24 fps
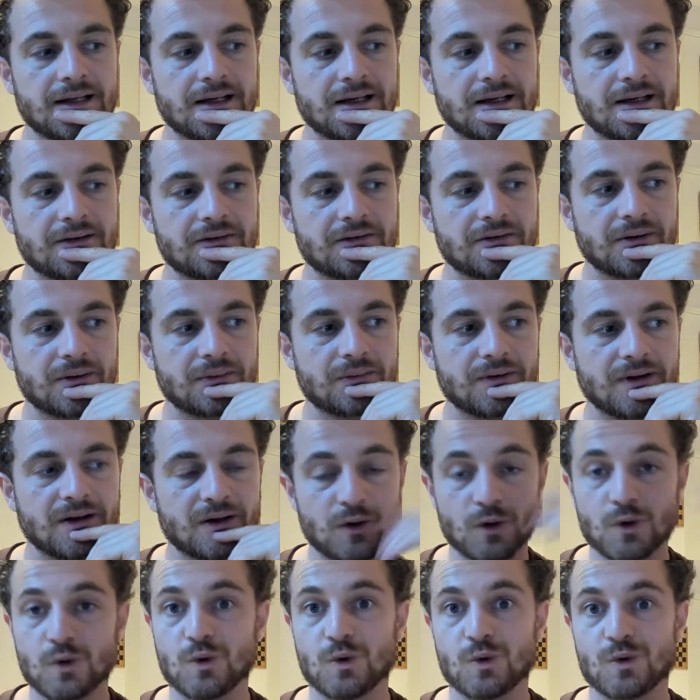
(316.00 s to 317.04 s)
So I was like,
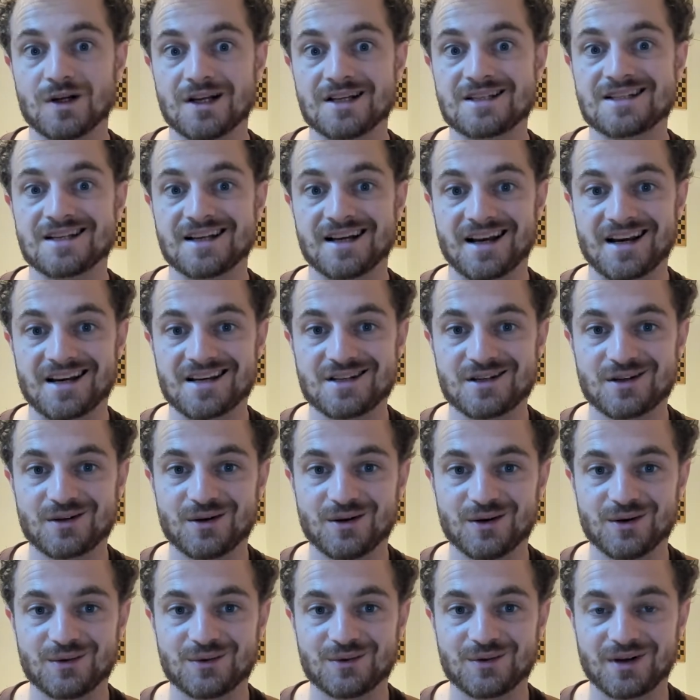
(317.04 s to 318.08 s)
oh, that's nice, you
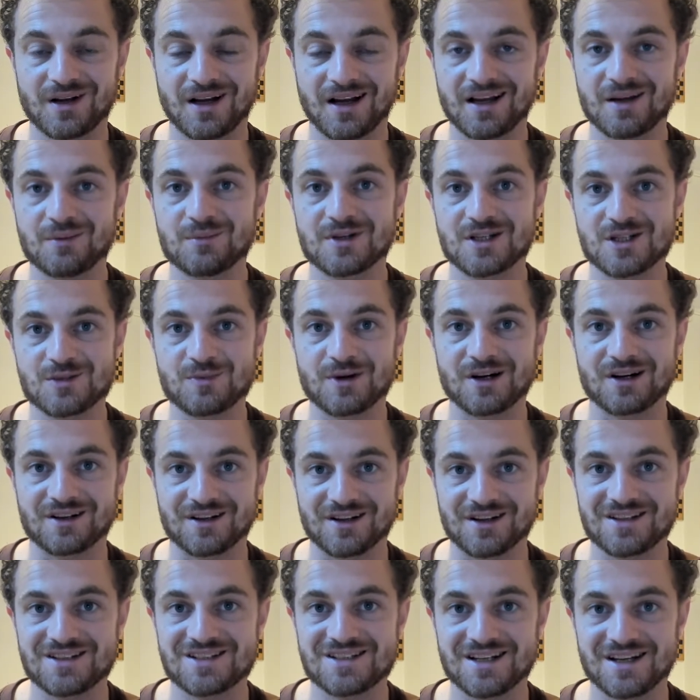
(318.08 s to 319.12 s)
know, I am
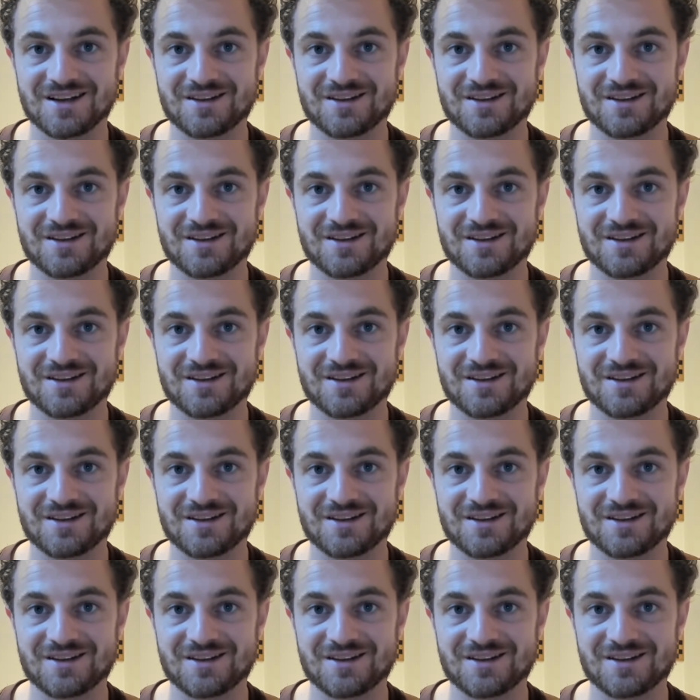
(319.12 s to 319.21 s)
experienced.